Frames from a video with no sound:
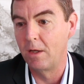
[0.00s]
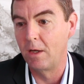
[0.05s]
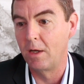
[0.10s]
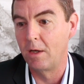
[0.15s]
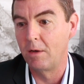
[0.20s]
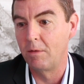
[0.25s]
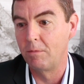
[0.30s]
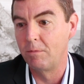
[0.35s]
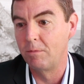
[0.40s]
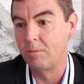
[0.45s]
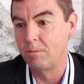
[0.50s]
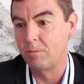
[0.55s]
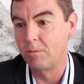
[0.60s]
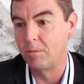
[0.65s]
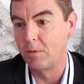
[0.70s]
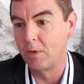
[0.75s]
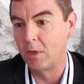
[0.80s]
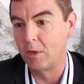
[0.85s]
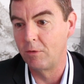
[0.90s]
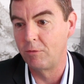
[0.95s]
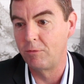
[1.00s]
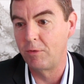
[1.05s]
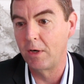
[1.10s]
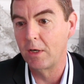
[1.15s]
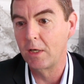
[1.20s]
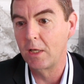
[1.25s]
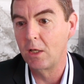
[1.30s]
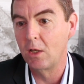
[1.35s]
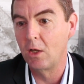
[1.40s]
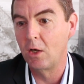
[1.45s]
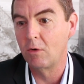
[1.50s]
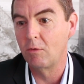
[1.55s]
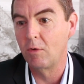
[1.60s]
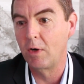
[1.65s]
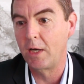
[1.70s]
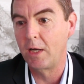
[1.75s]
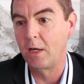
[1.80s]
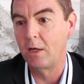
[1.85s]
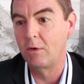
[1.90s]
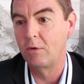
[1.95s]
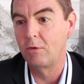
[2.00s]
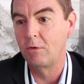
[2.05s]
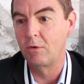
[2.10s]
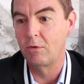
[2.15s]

a fairly long-running